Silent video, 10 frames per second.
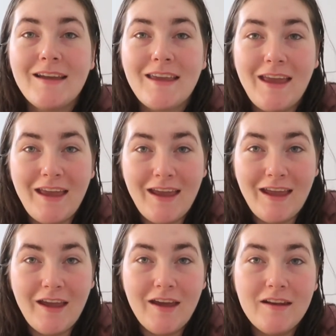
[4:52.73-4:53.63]

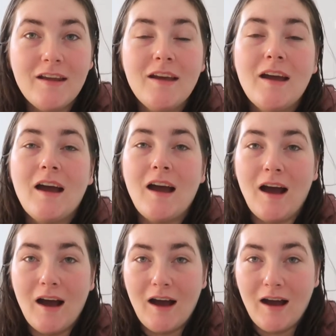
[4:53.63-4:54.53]
can
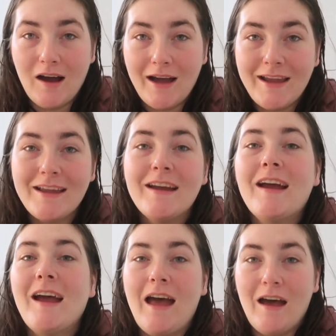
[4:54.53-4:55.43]
I
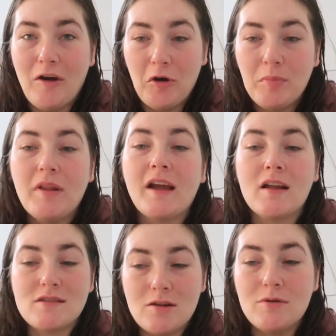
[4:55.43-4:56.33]
help? Like
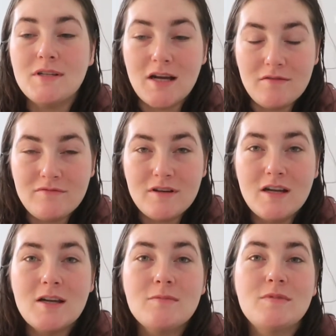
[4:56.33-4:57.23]
I slow it down for
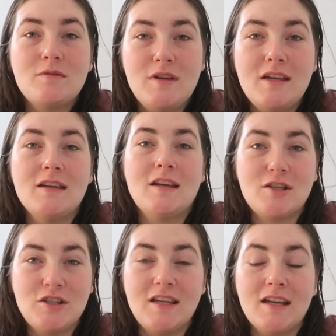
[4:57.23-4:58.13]
him so he can
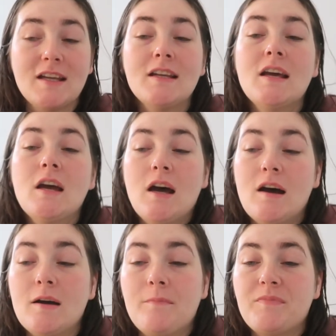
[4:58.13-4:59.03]
actually get it.
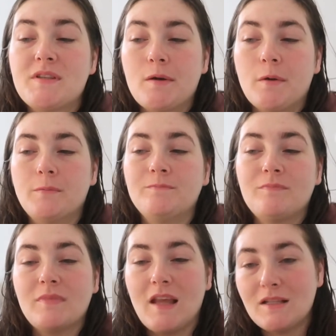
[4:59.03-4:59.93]
Um, so
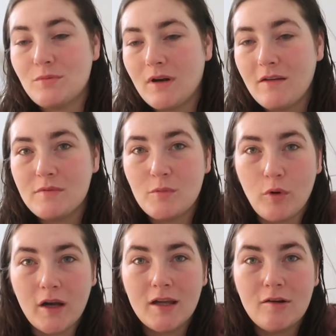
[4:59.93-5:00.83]
that's what I've been
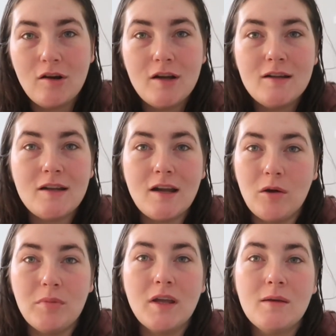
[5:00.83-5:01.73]
working on and
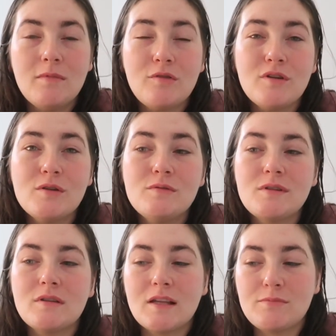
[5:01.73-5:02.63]
helping him through.
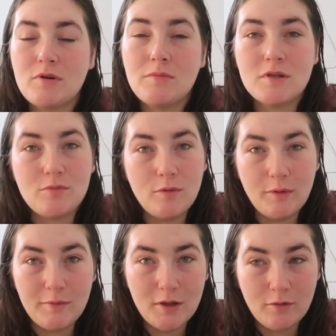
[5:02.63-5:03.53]
So that's pretty much what
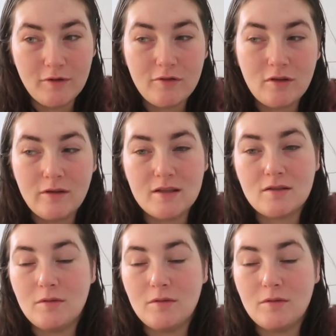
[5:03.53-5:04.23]
we've been doing for the last